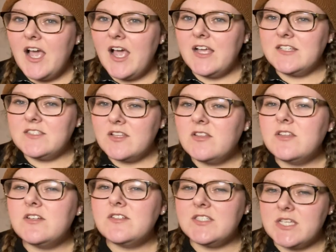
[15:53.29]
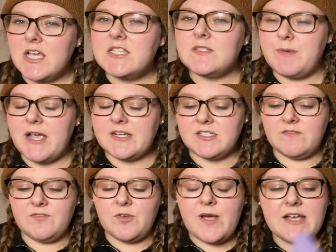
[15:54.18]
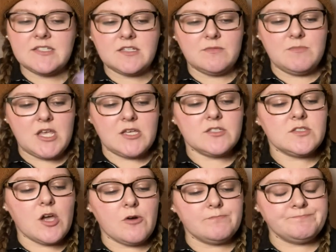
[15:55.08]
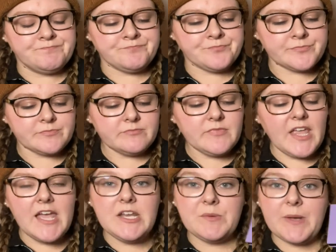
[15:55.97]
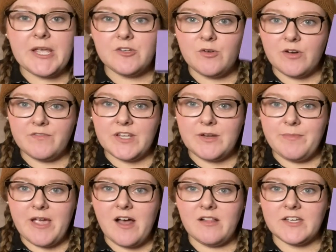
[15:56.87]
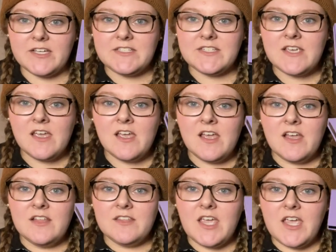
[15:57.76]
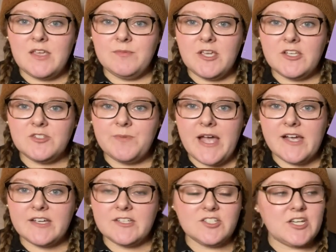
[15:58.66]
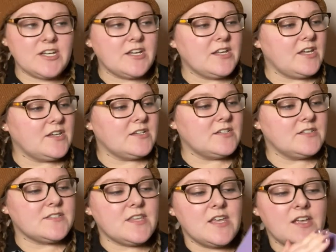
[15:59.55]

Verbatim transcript: it's a little suspect if you ask me. So, anyway, Norvina palette. The ABH packaging is